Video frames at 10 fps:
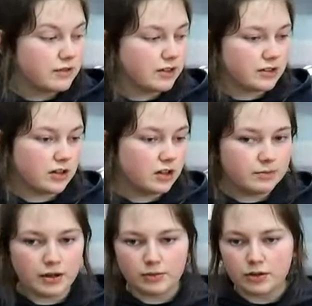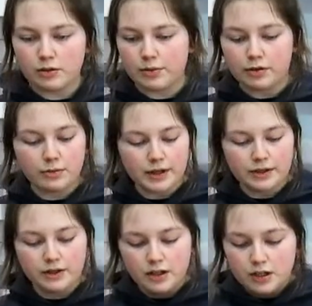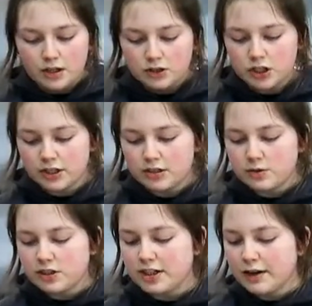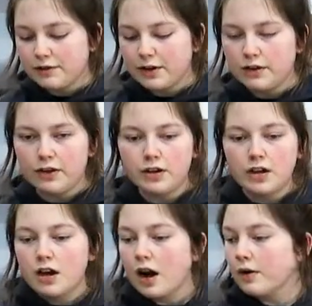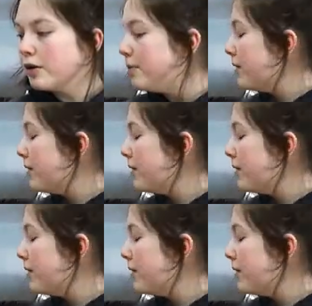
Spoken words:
around the side, but I'm not going to bother about trying to squish it out further. I'm going to